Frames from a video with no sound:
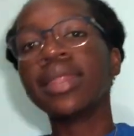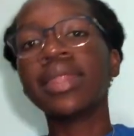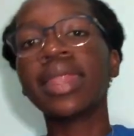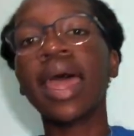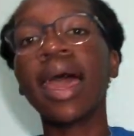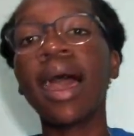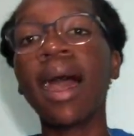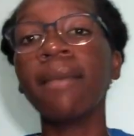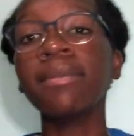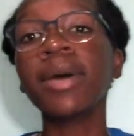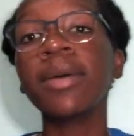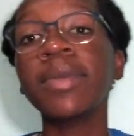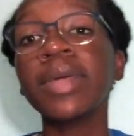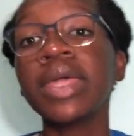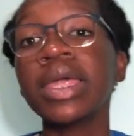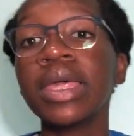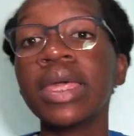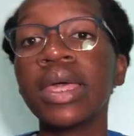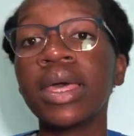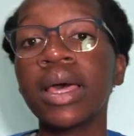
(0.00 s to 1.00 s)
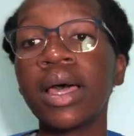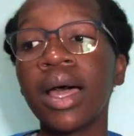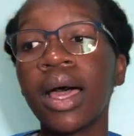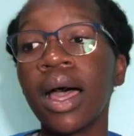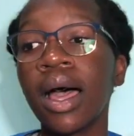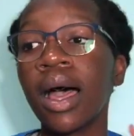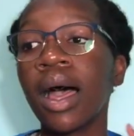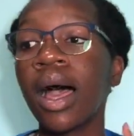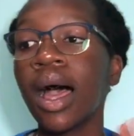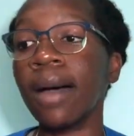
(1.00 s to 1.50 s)
now. I'm
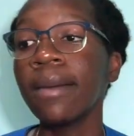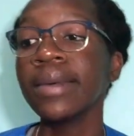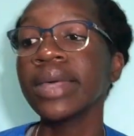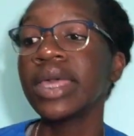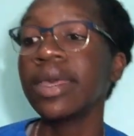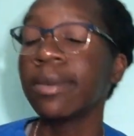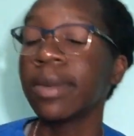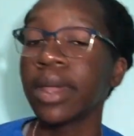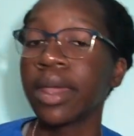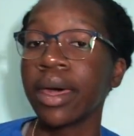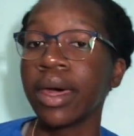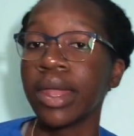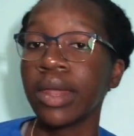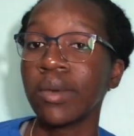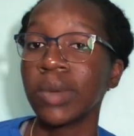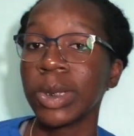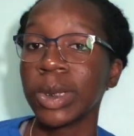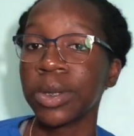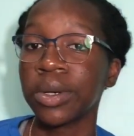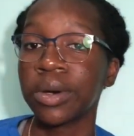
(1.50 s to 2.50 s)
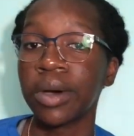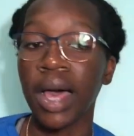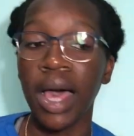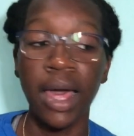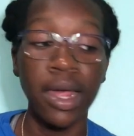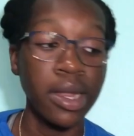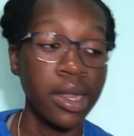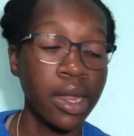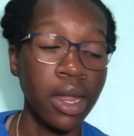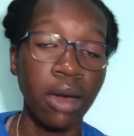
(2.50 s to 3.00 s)
gonna keep it 100 with y'all.
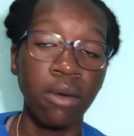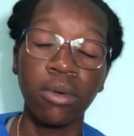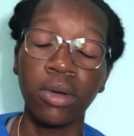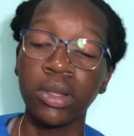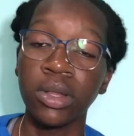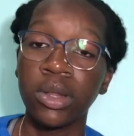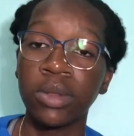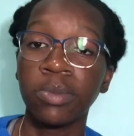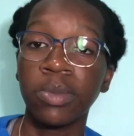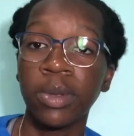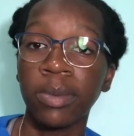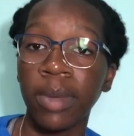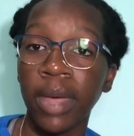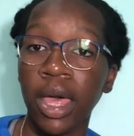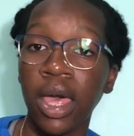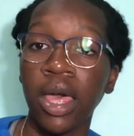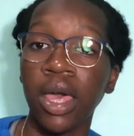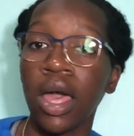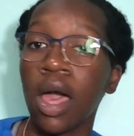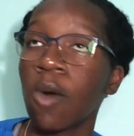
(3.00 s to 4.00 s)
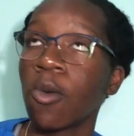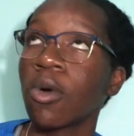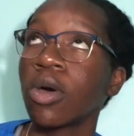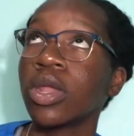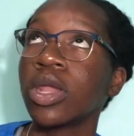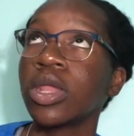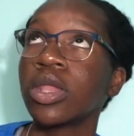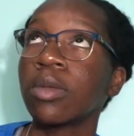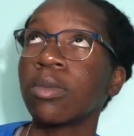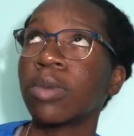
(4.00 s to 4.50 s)
I did not want this book bag. I
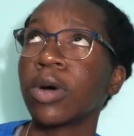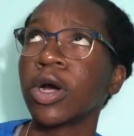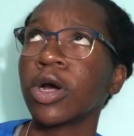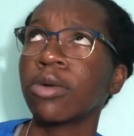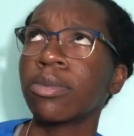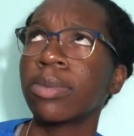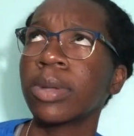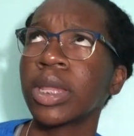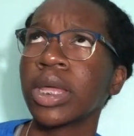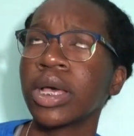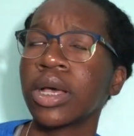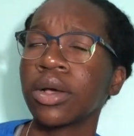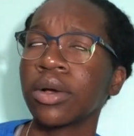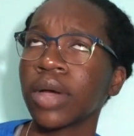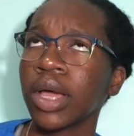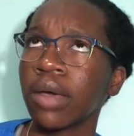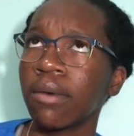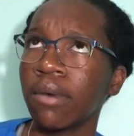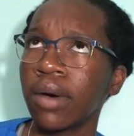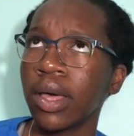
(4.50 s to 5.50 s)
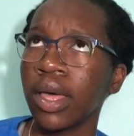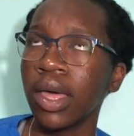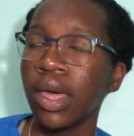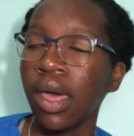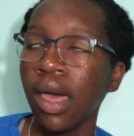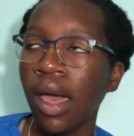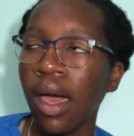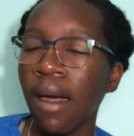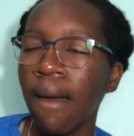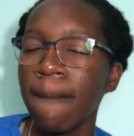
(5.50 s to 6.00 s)
wanted the purple and gray one,
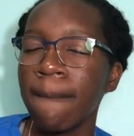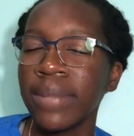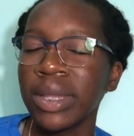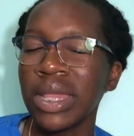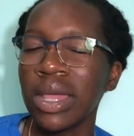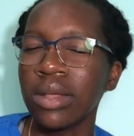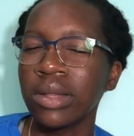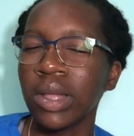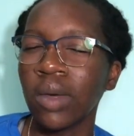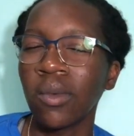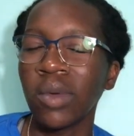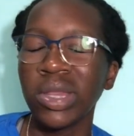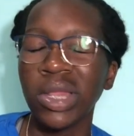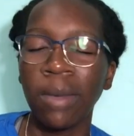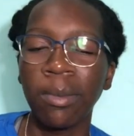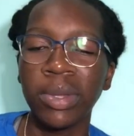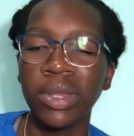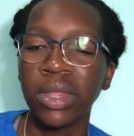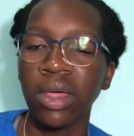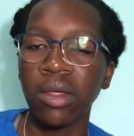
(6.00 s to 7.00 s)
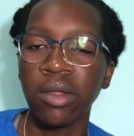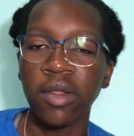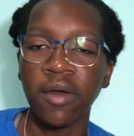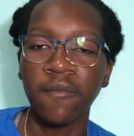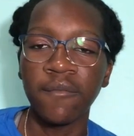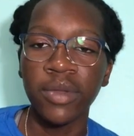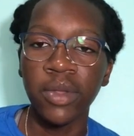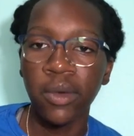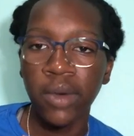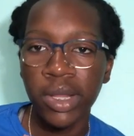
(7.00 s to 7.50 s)
but then I was like, once I put that on the
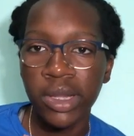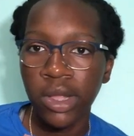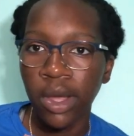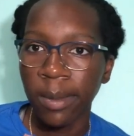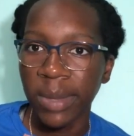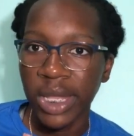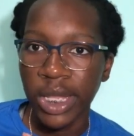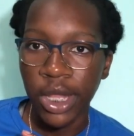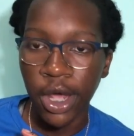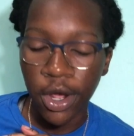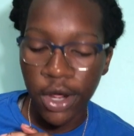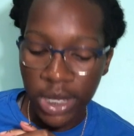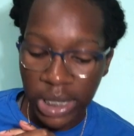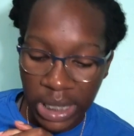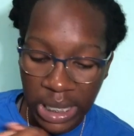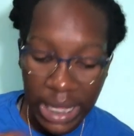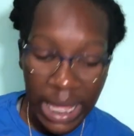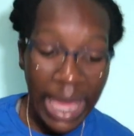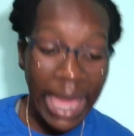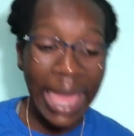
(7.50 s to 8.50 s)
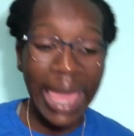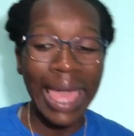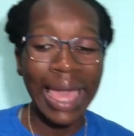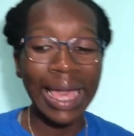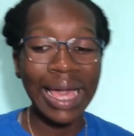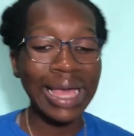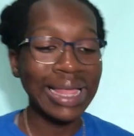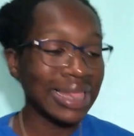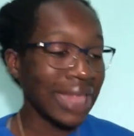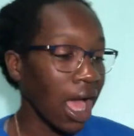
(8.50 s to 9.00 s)
floor, it's gonna be dirty
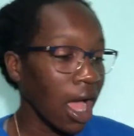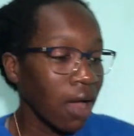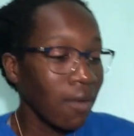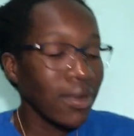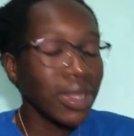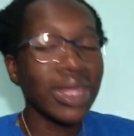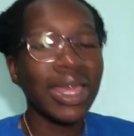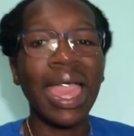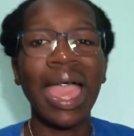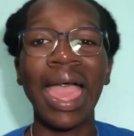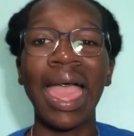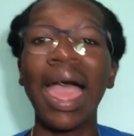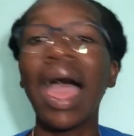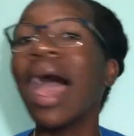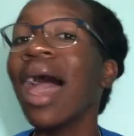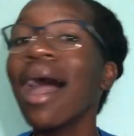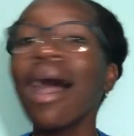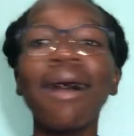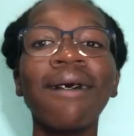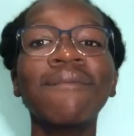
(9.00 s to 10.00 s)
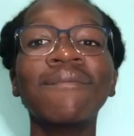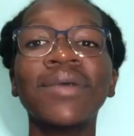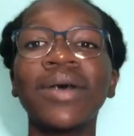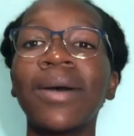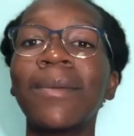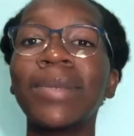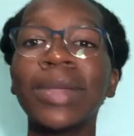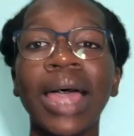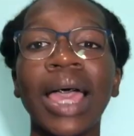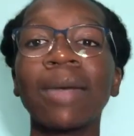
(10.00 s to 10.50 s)
because I already have
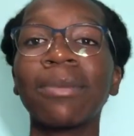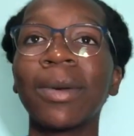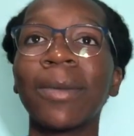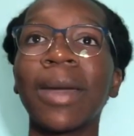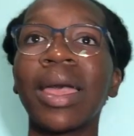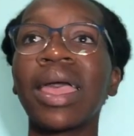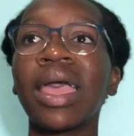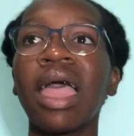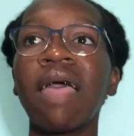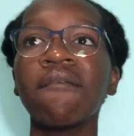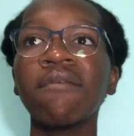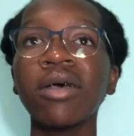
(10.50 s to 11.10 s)
a black book bag.